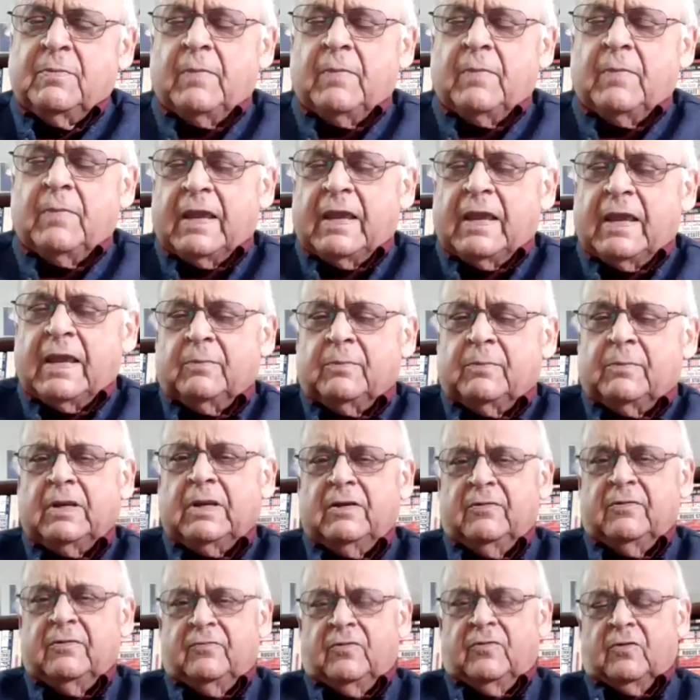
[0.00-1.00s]
Our stories
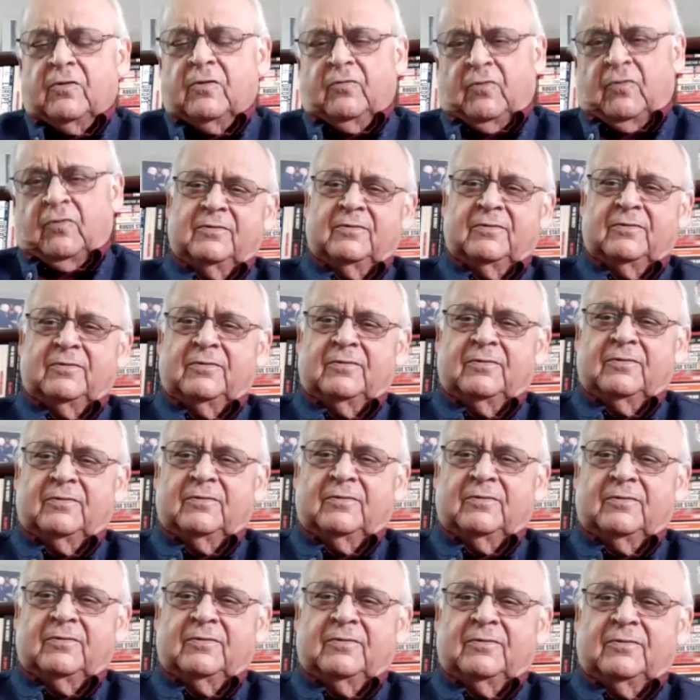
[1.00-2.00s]
have been make believe for
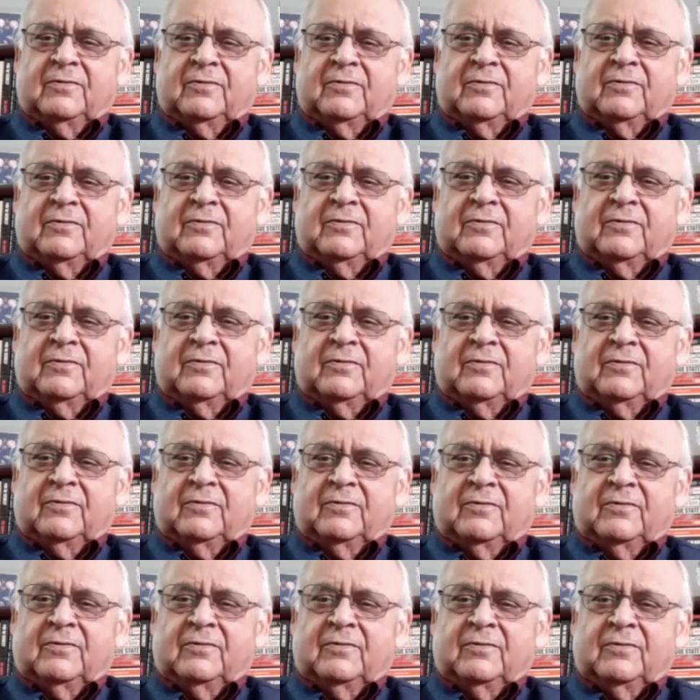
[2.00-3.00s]
far too long.
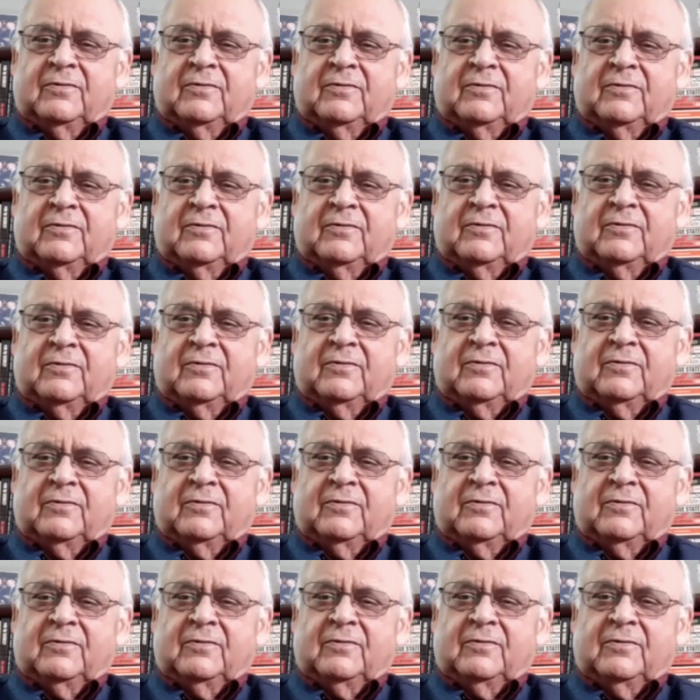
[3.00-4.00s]

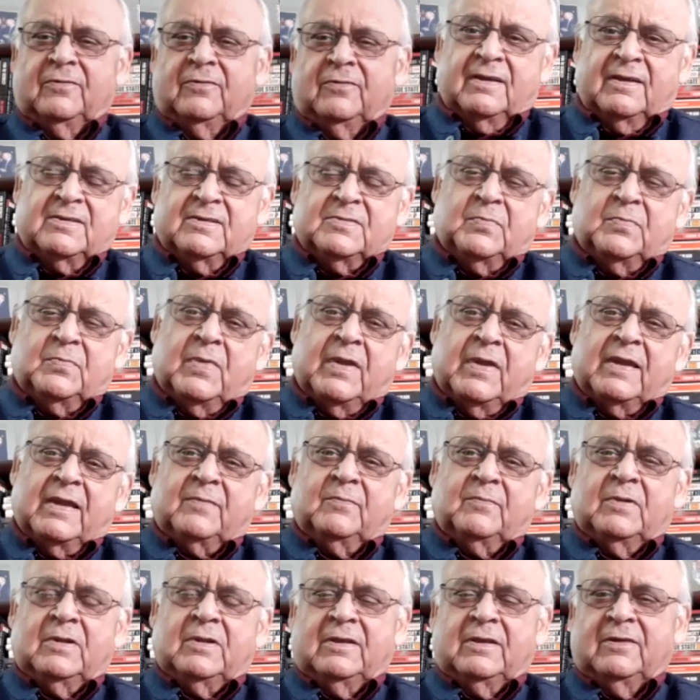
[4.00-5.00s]
Everything is make
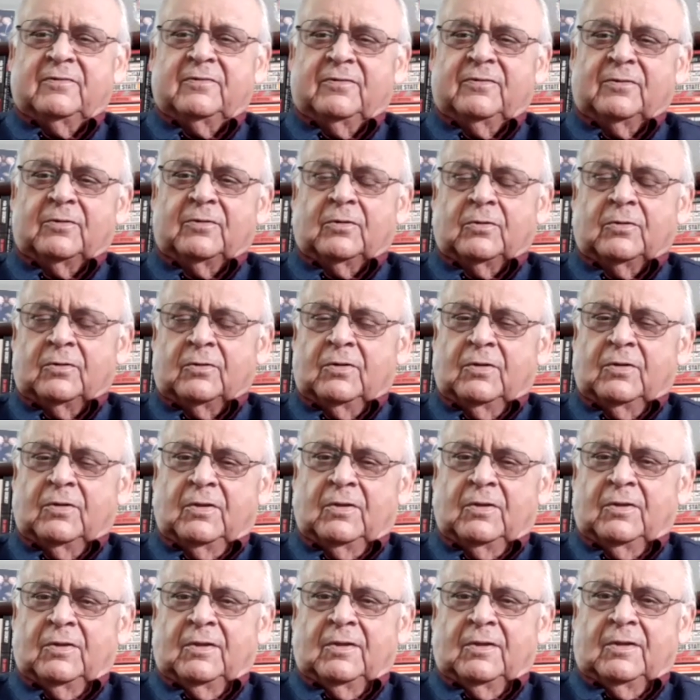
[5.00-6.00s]
believe.
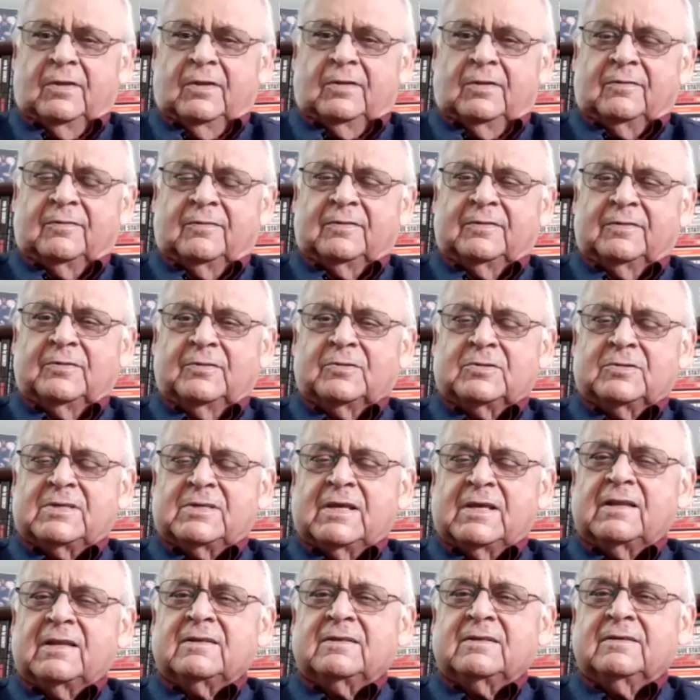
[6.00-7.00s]
You're
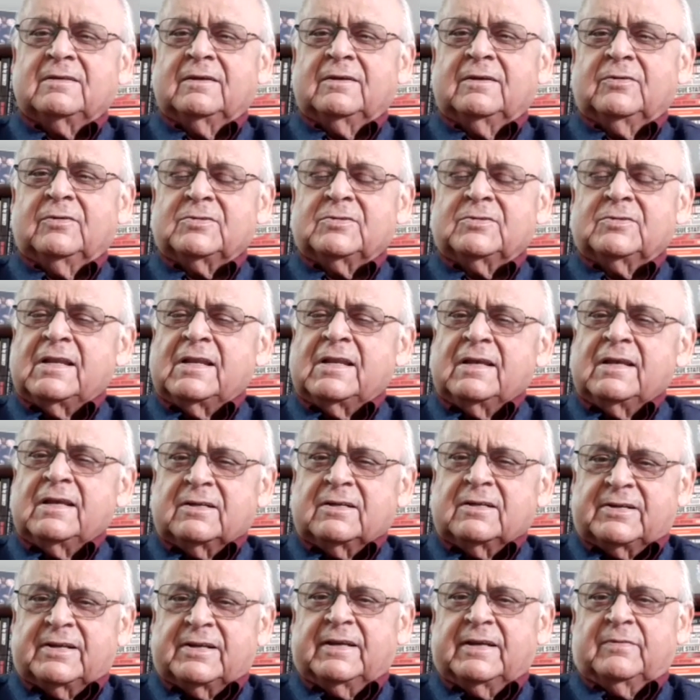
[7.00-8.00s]
selling
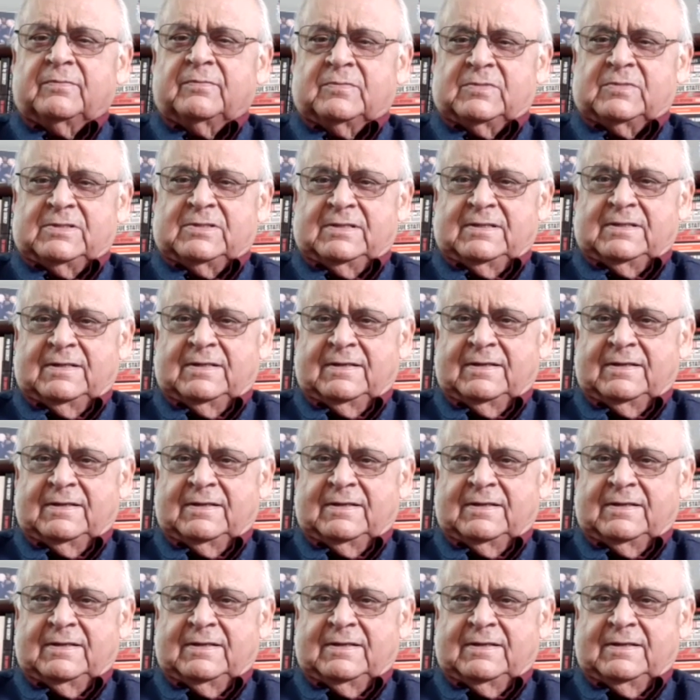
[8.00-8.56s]
dreams.